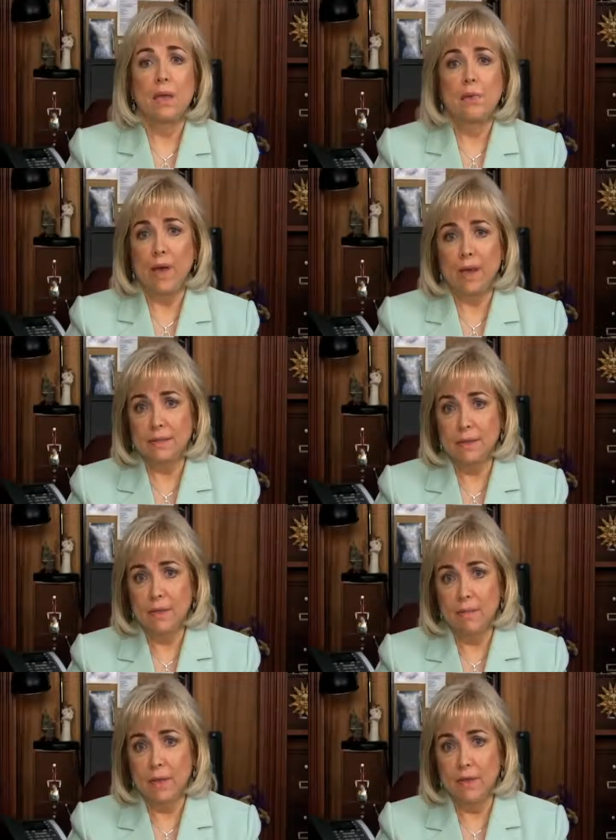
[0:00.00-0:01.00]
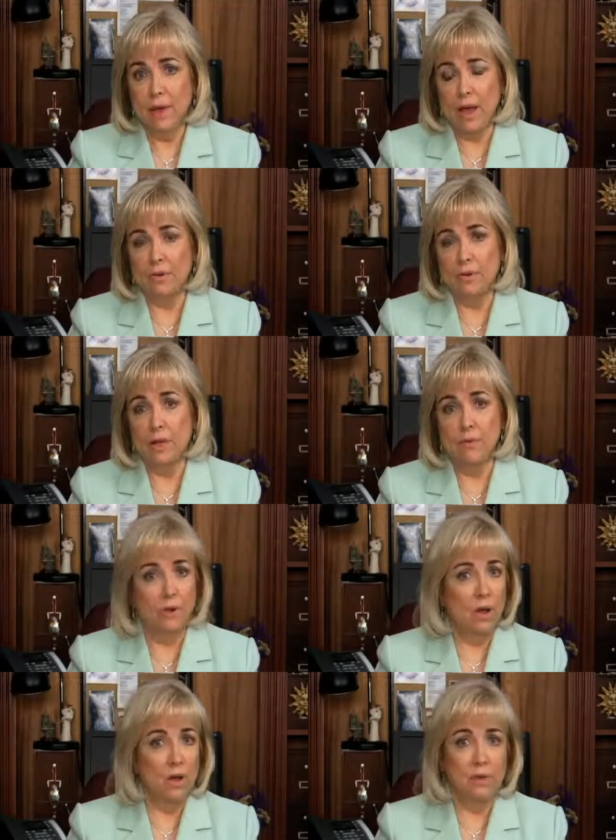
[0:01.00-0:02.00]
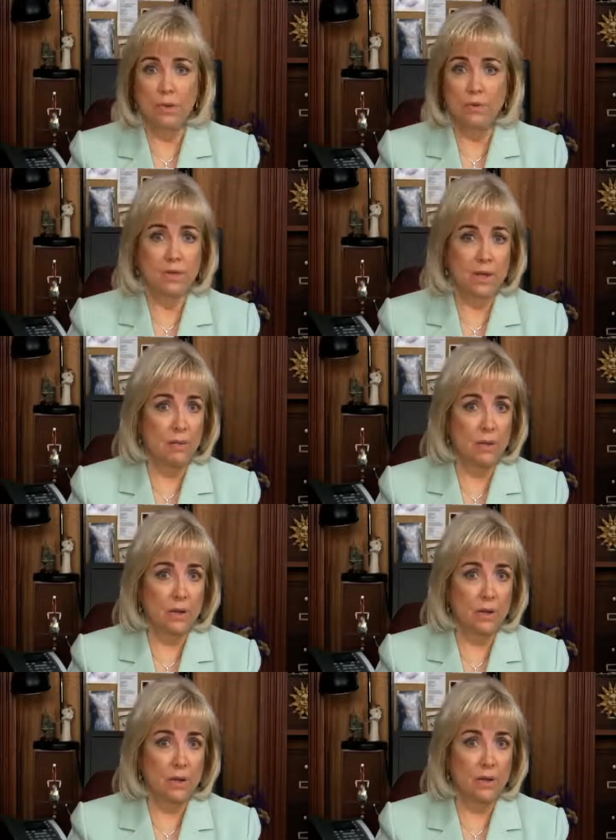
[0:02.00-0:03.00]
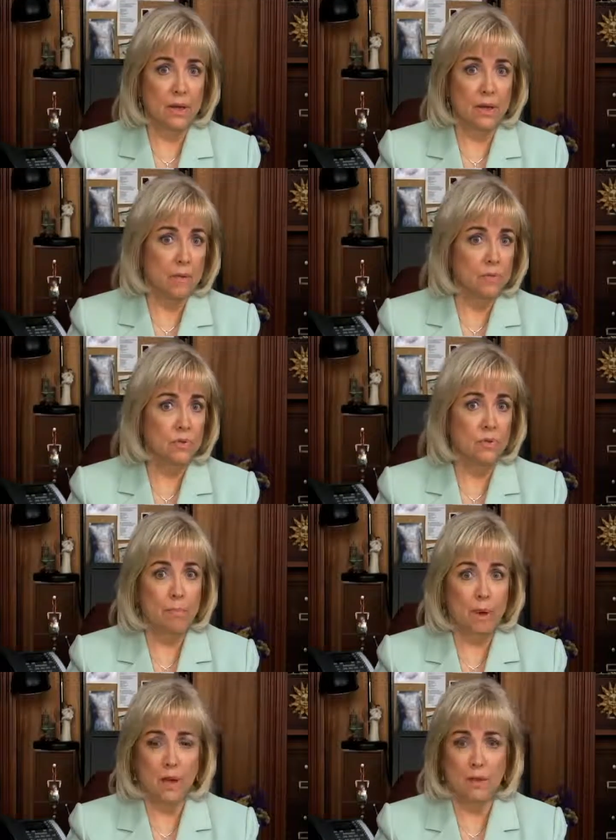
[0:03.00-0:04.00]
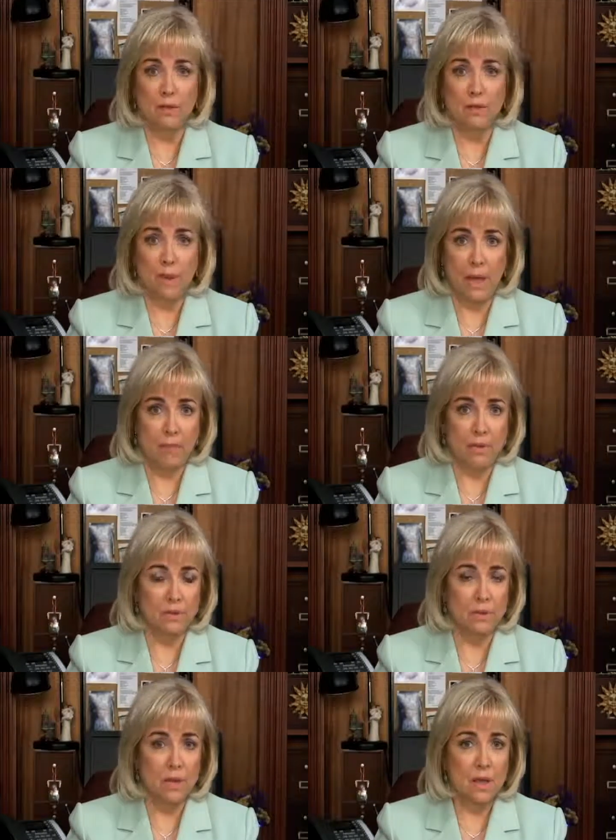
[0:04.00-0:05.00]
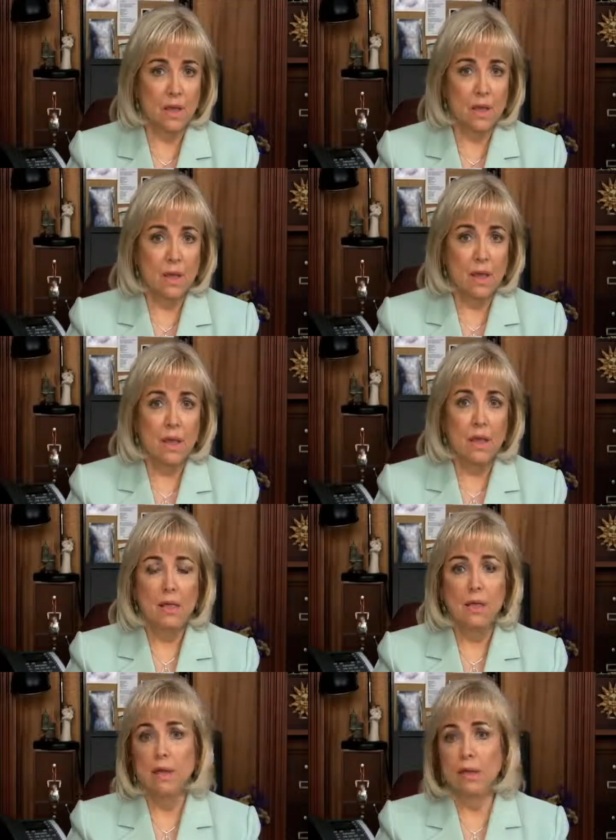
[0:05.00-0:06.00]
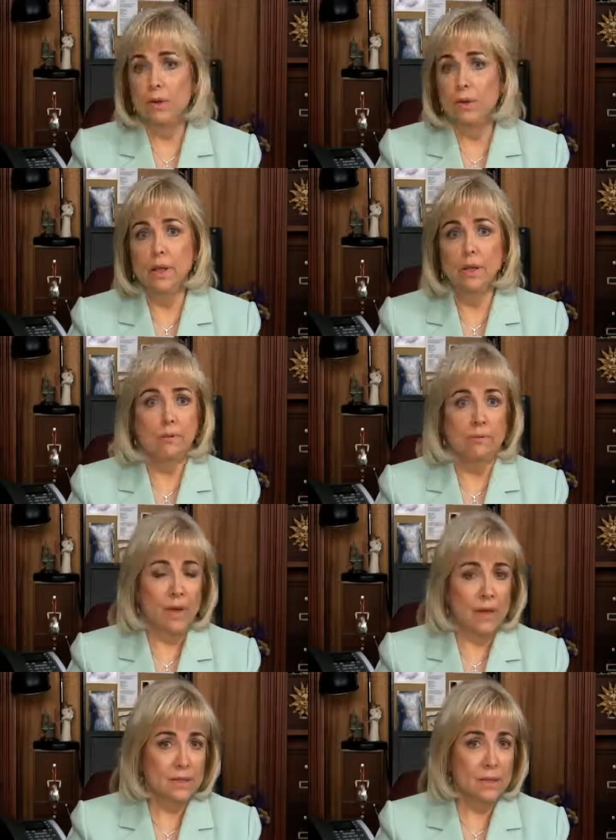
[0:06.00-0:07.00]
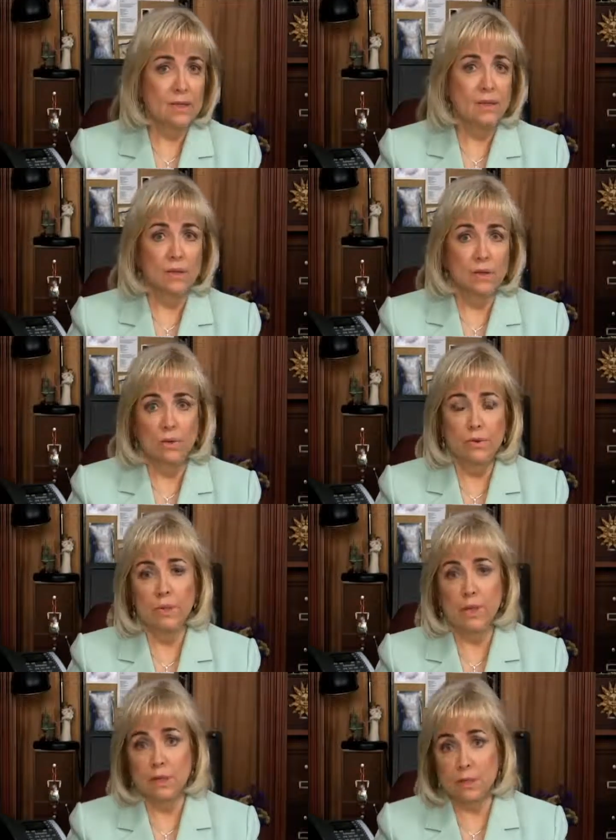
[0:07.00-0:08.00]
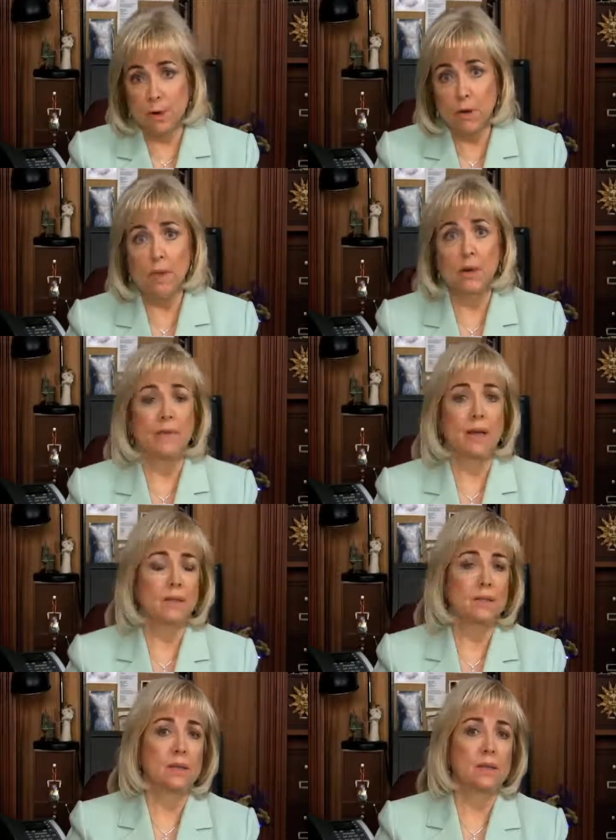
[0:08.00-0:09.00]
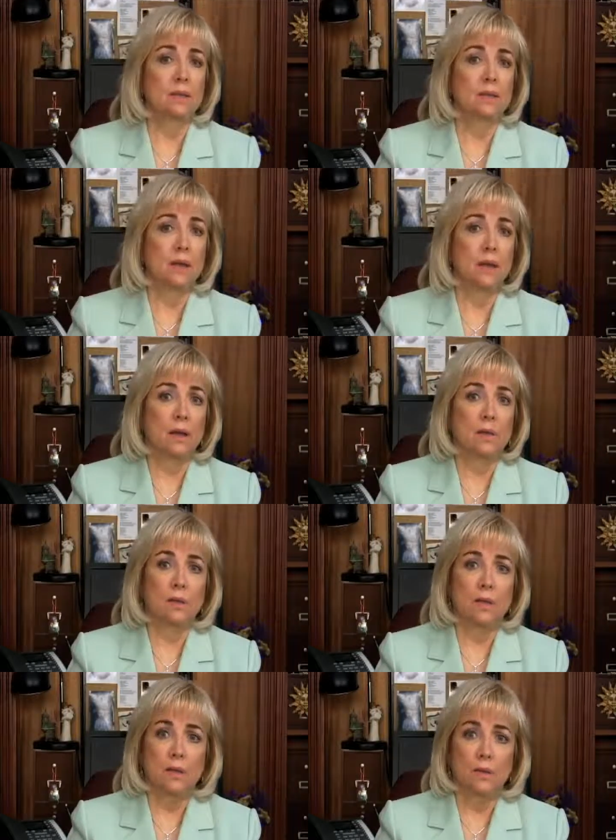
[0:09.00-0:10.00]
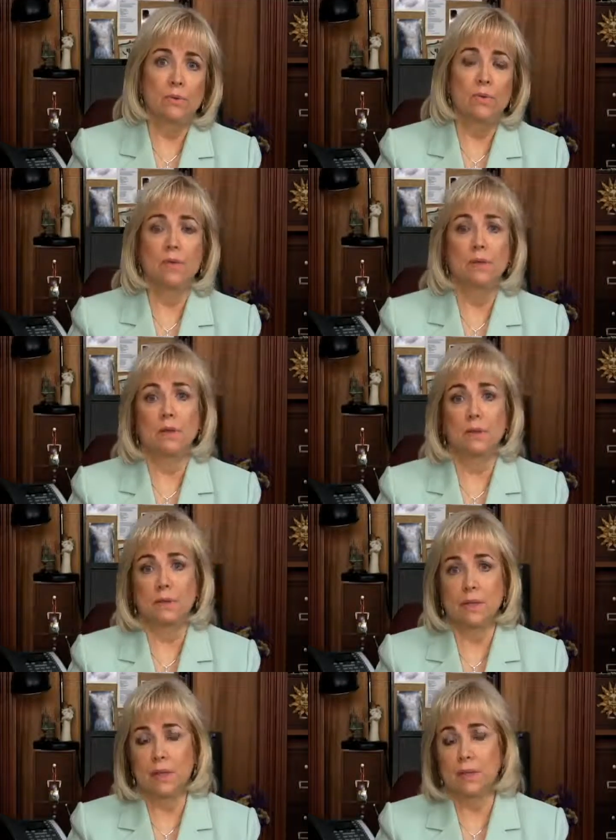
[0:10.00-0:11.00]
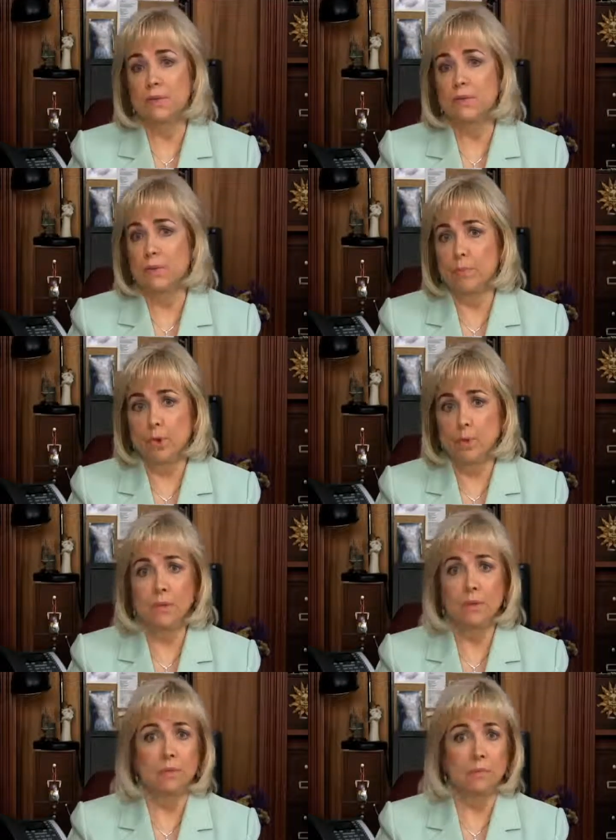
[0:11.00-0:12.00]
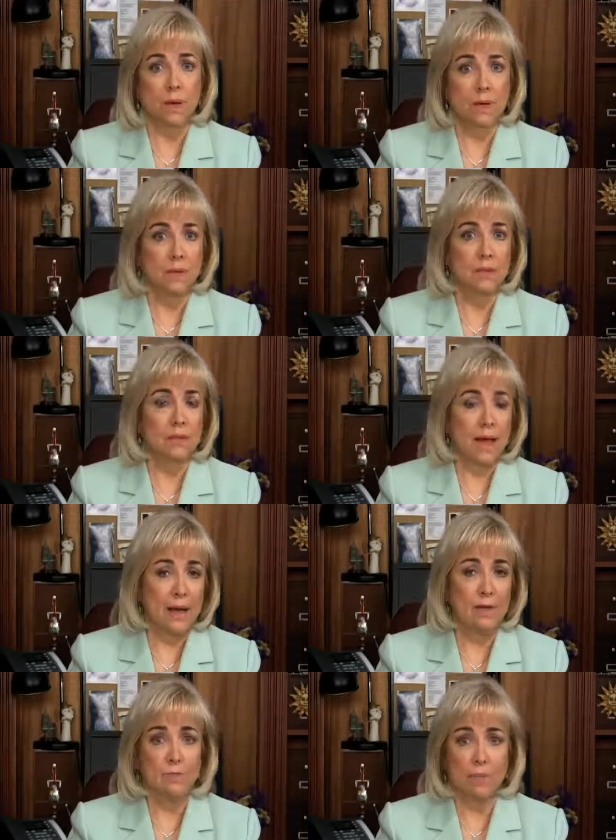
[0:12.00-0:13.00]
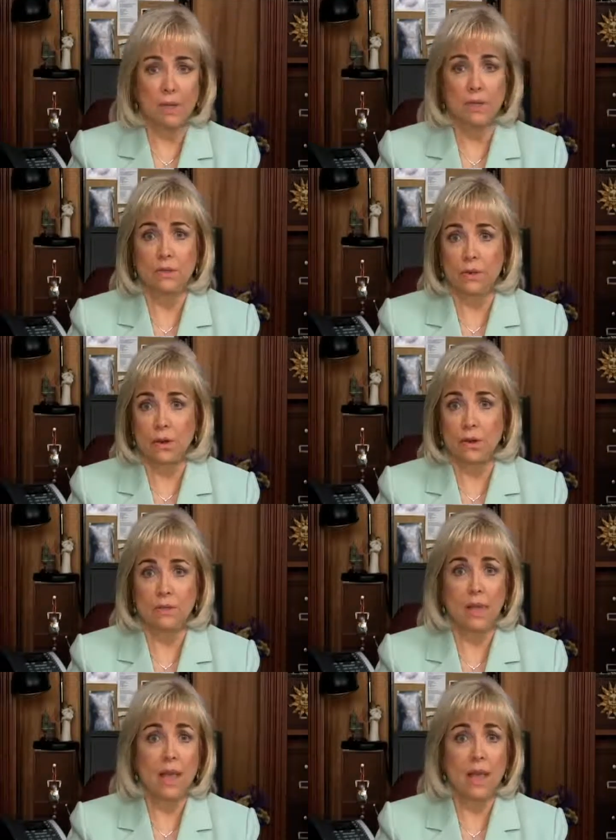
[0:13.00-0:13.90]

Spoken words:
Vaccine manufacturers have long used cell material that comes from the bodies of mammals, including vaccines in use and experimental vaccines that use cells from humans, monkeys, cows, pigs, dogs,